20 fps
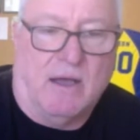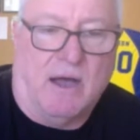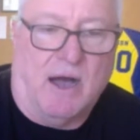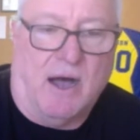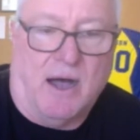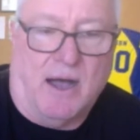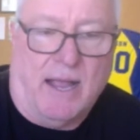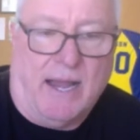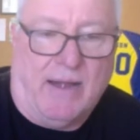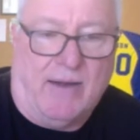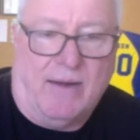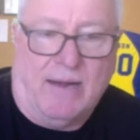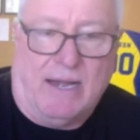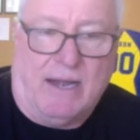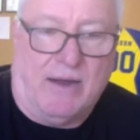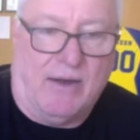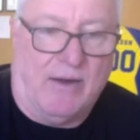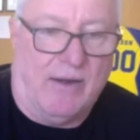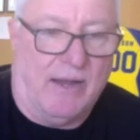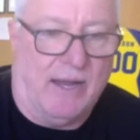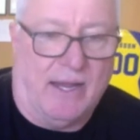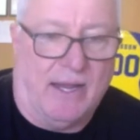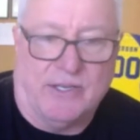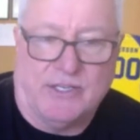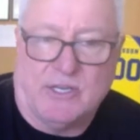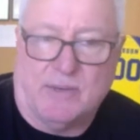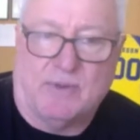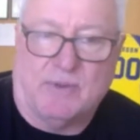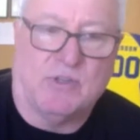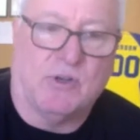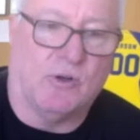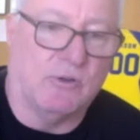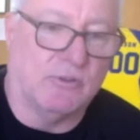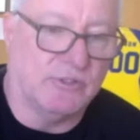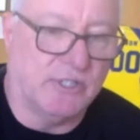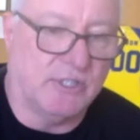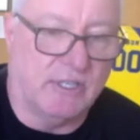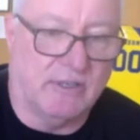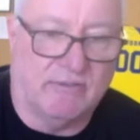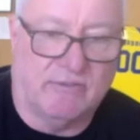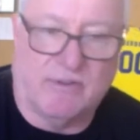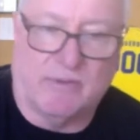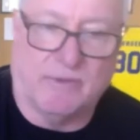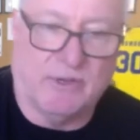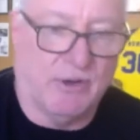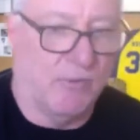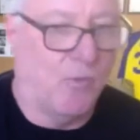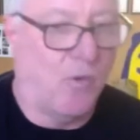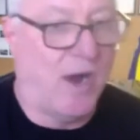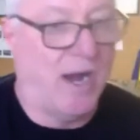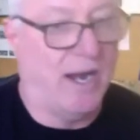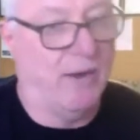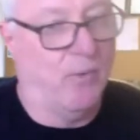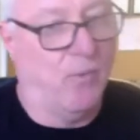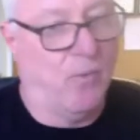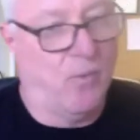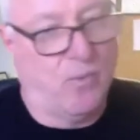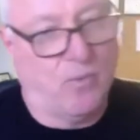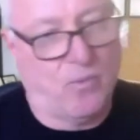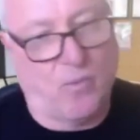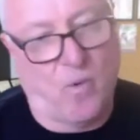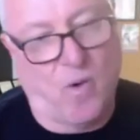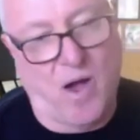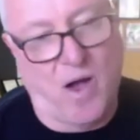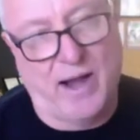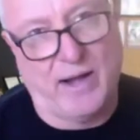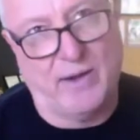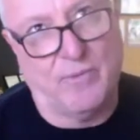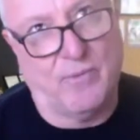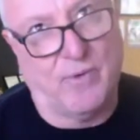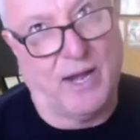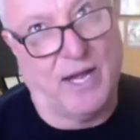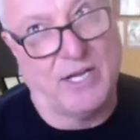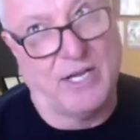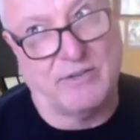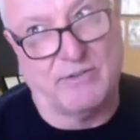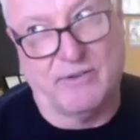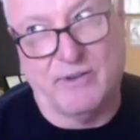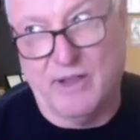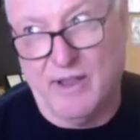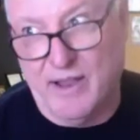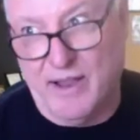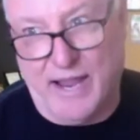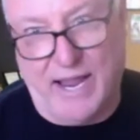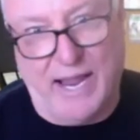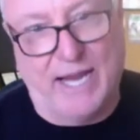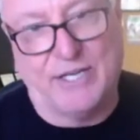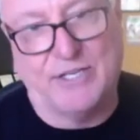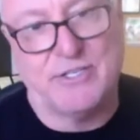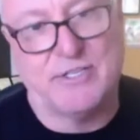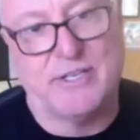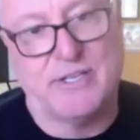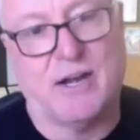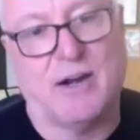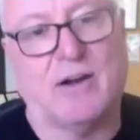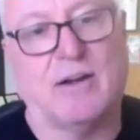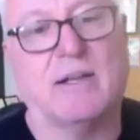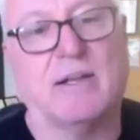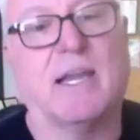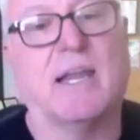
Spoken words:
Harry Larry, Jim Tolson, from wide range of ages there,